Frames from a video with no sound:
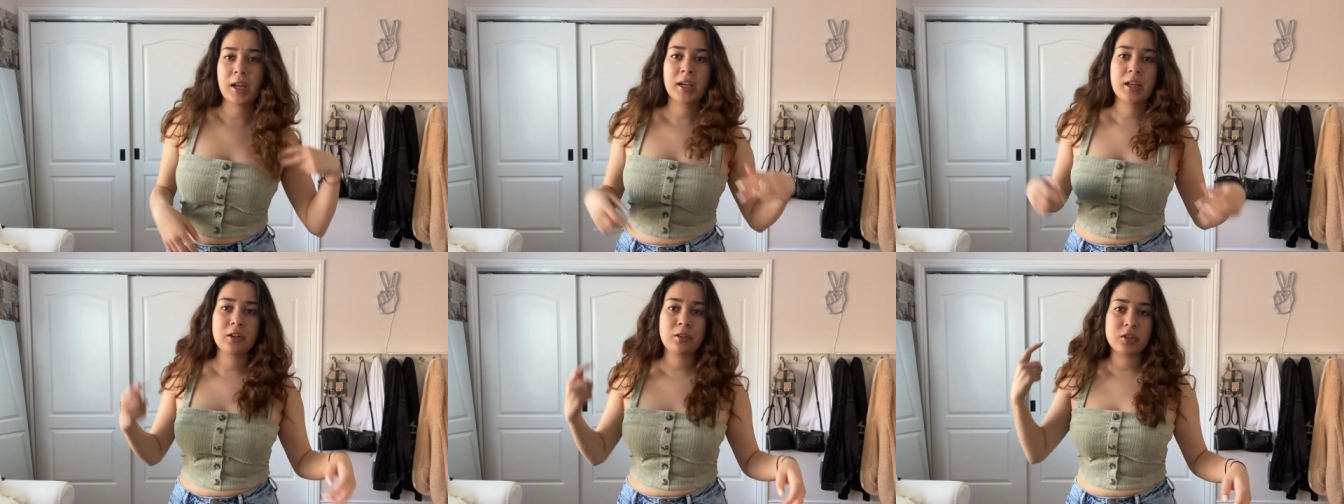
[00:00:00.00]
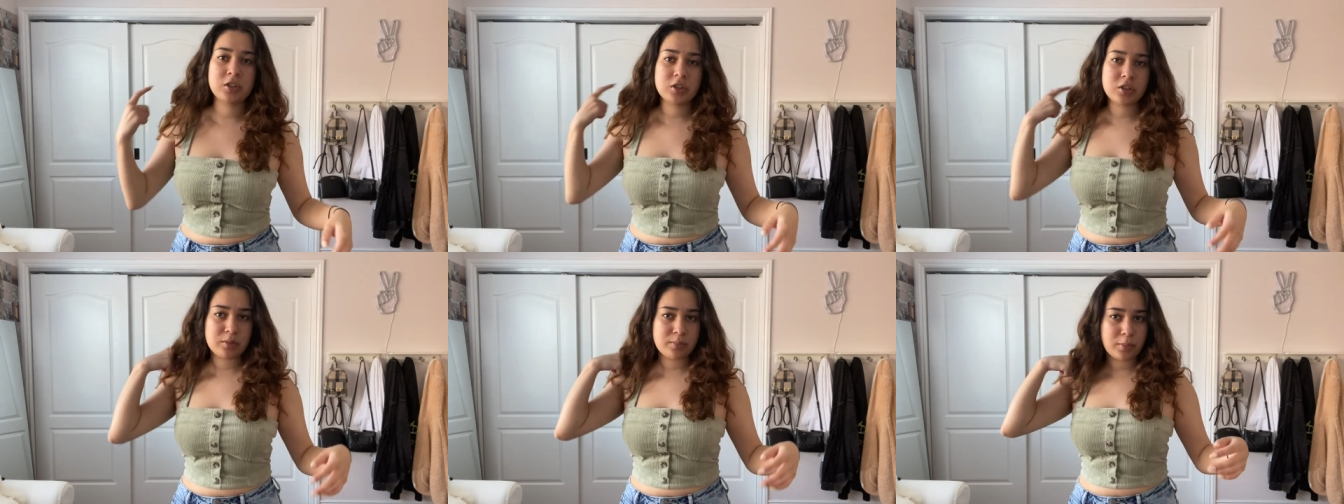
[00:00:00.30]
I can
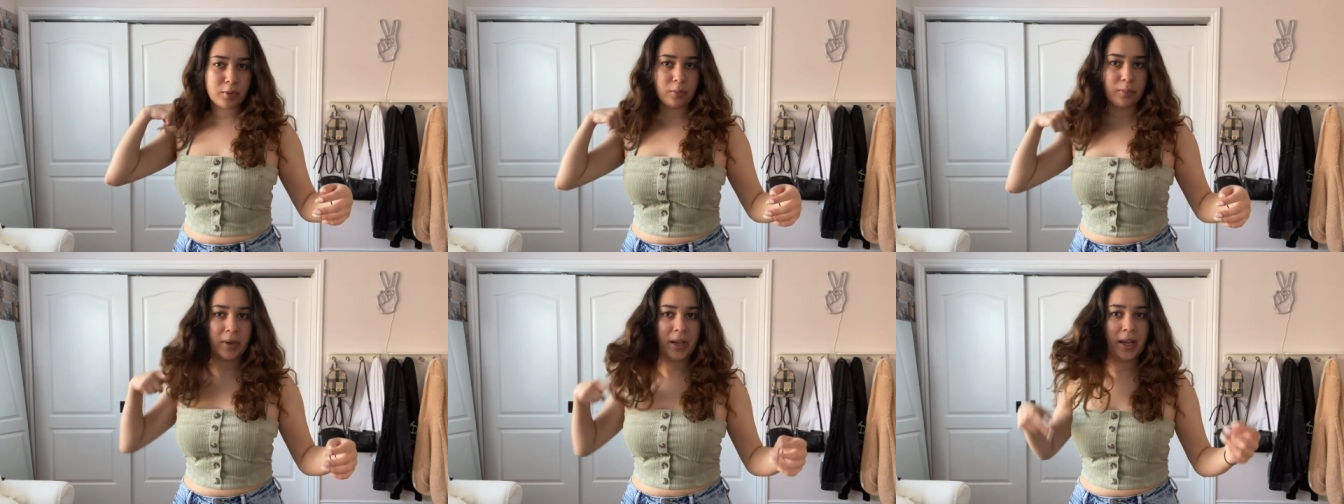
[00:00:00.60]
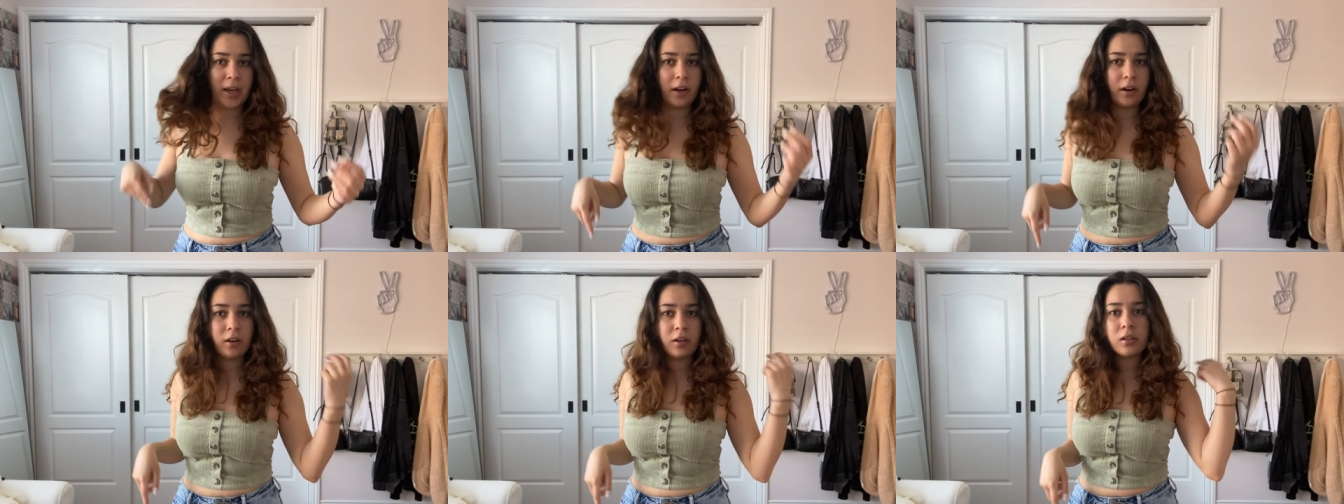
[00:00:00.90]
always just pull my
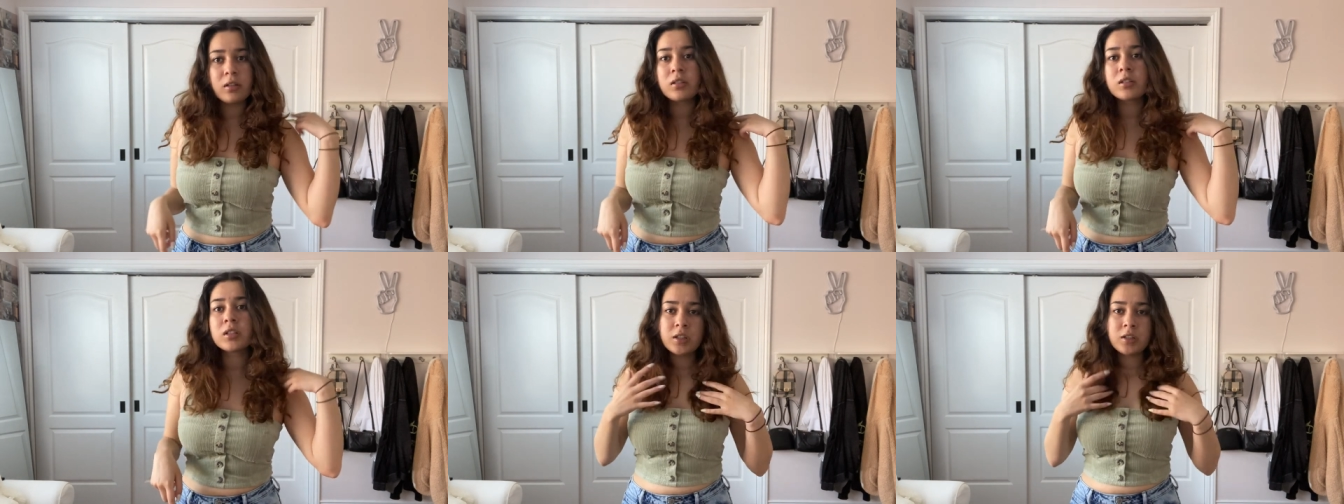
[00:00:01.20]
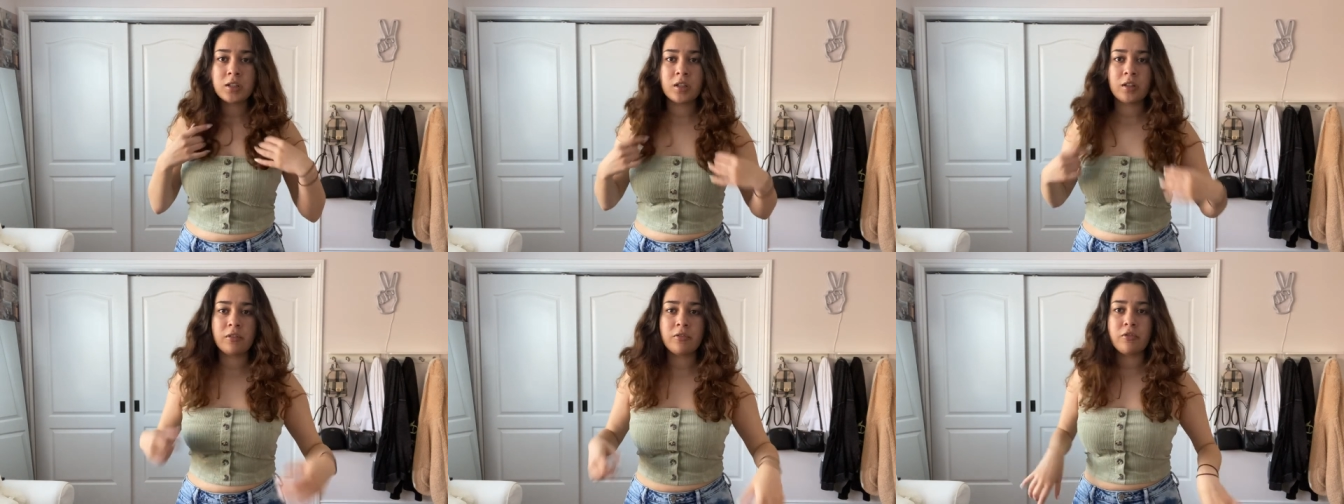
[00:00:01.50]
hair
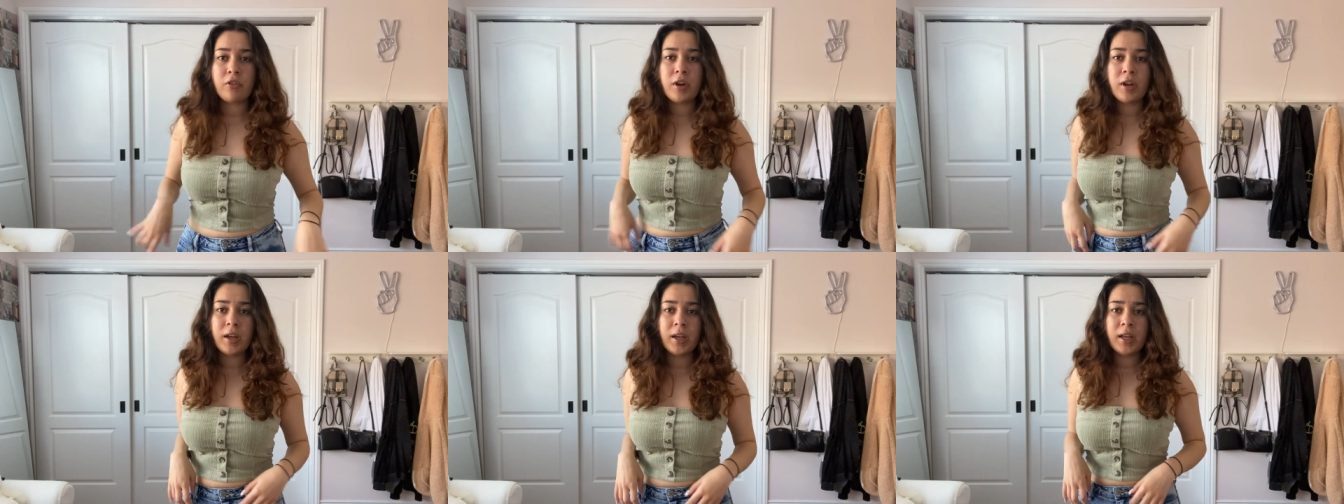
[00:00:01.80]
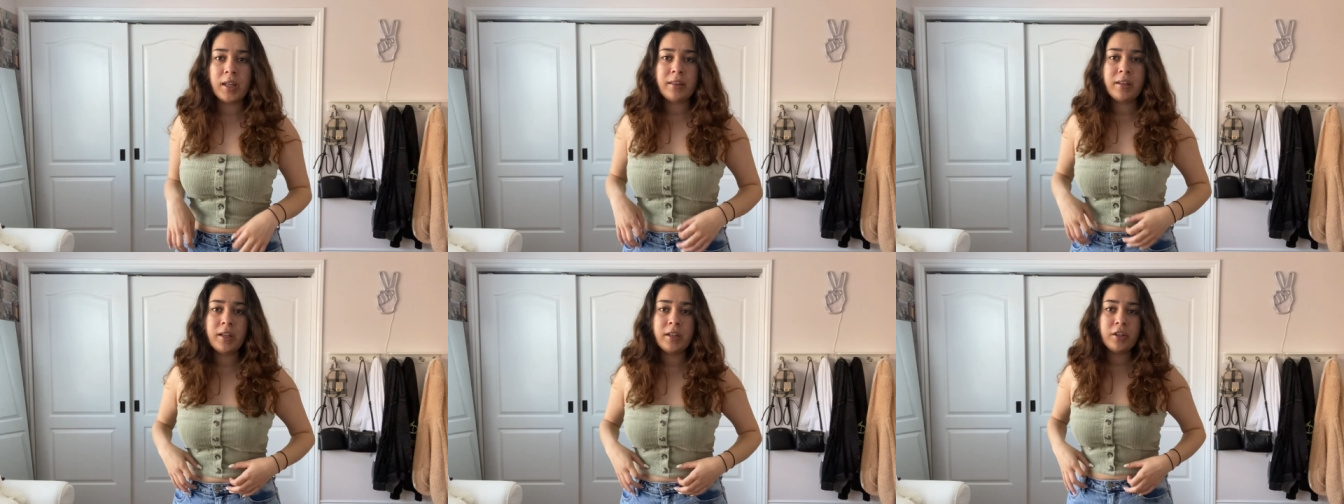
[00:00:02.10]
to the front
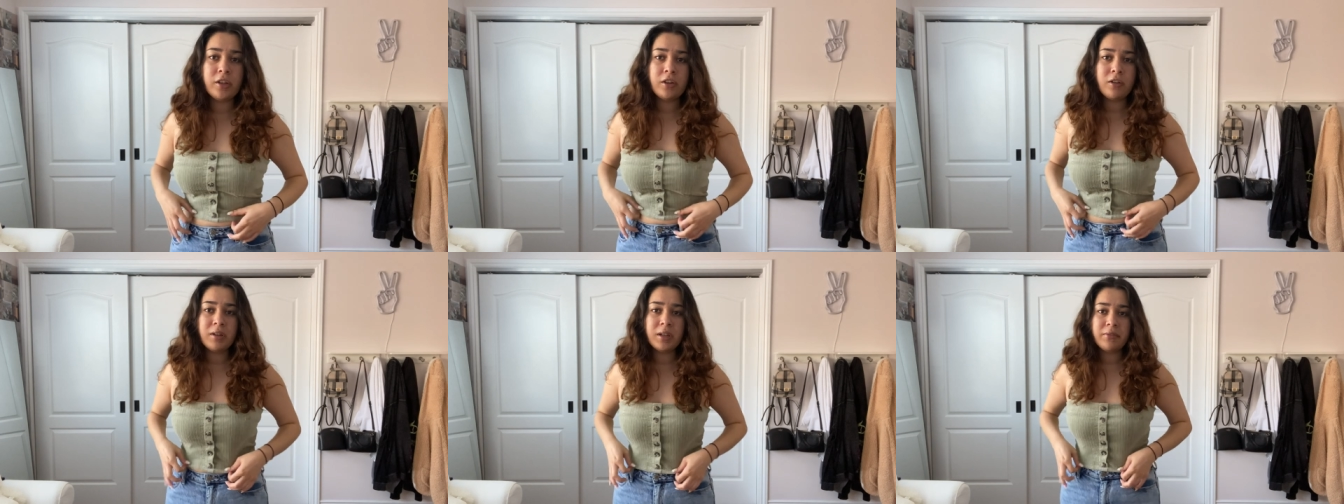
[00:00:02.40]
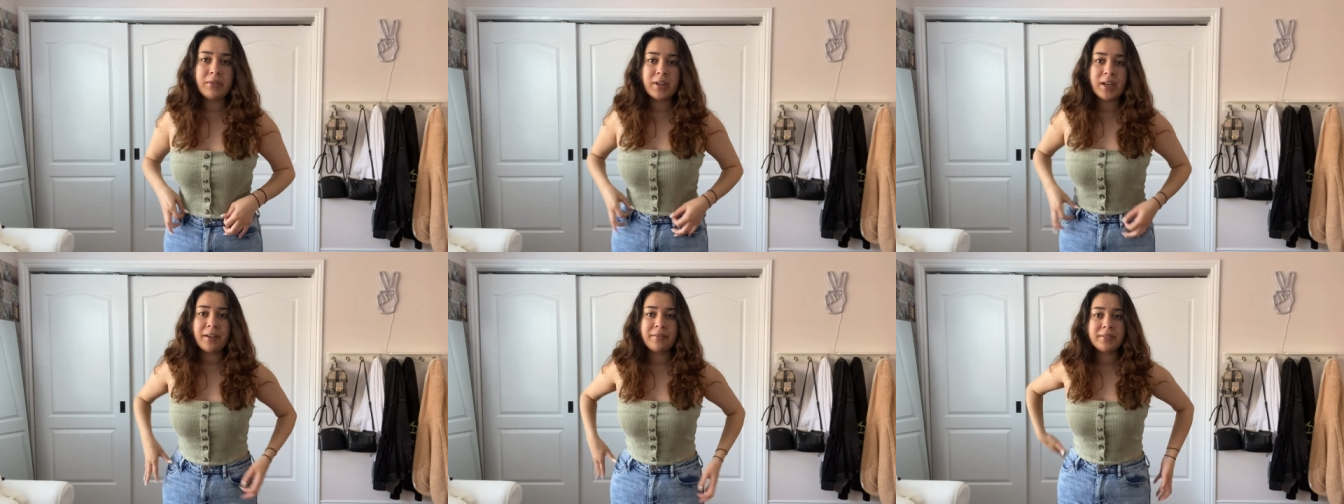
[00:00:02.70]
and then you don't
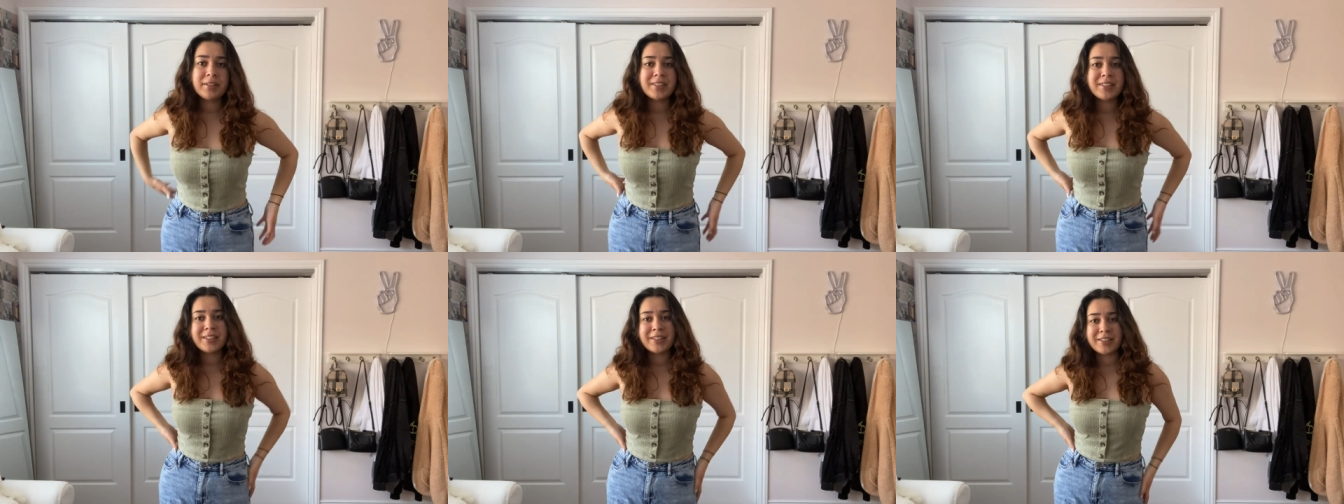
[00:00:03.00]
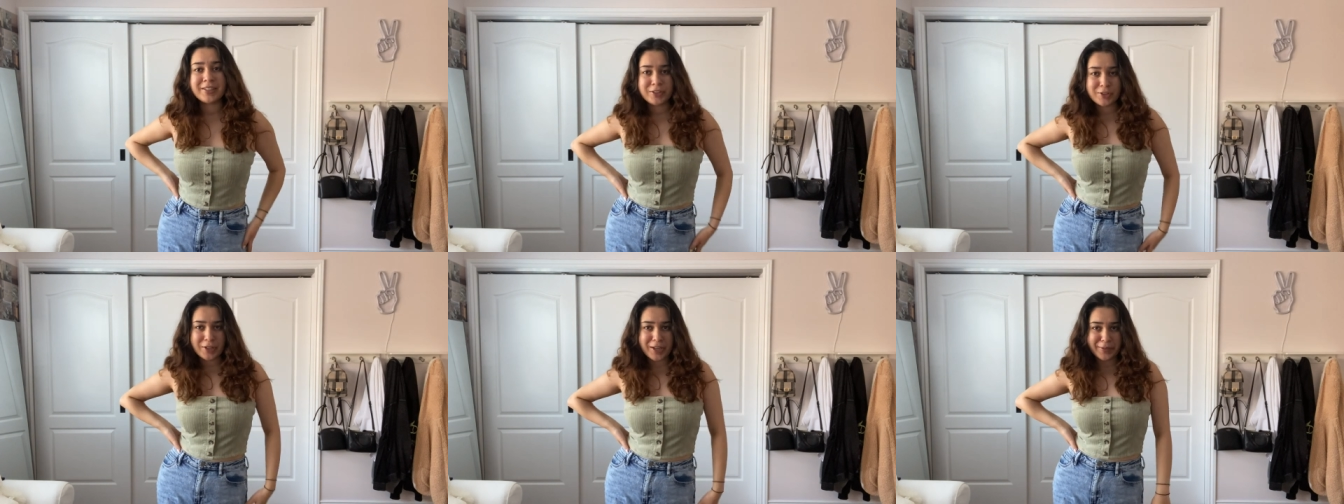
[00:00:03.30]
even have to see
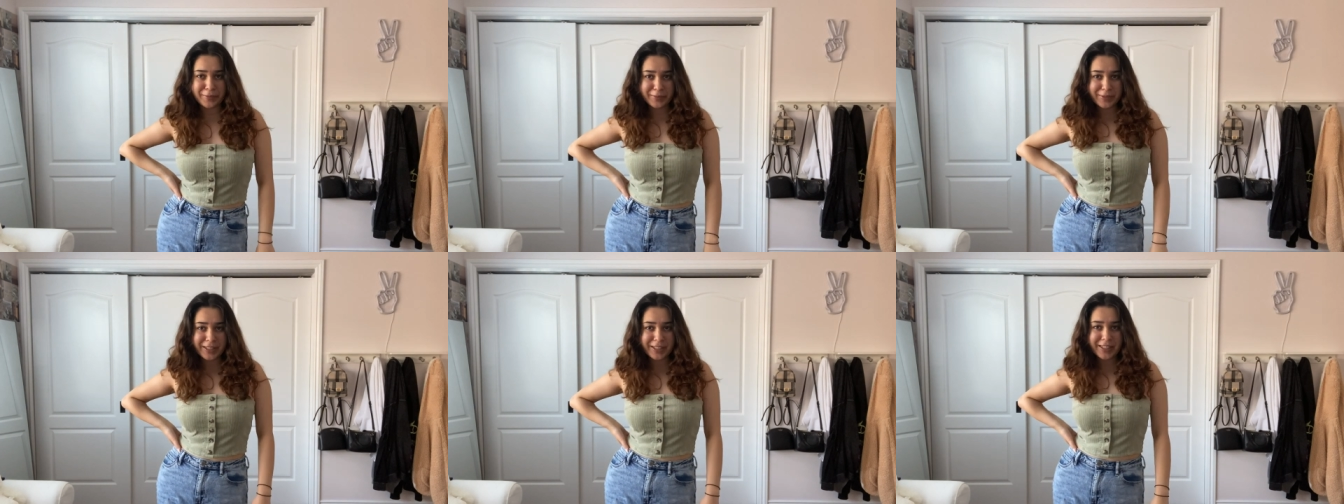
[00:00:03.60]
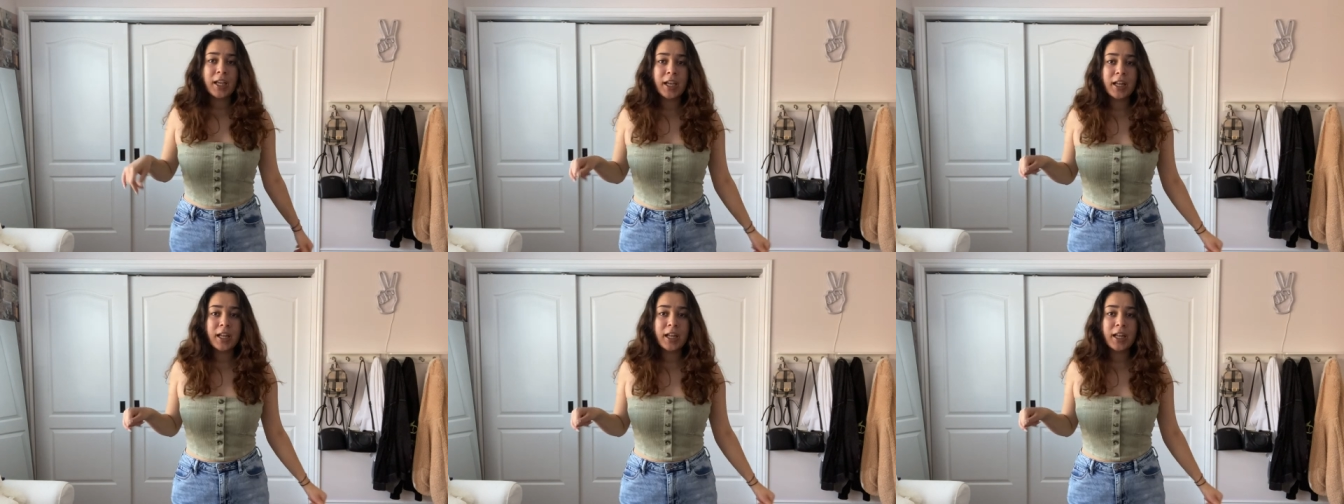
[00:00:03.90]
the straps.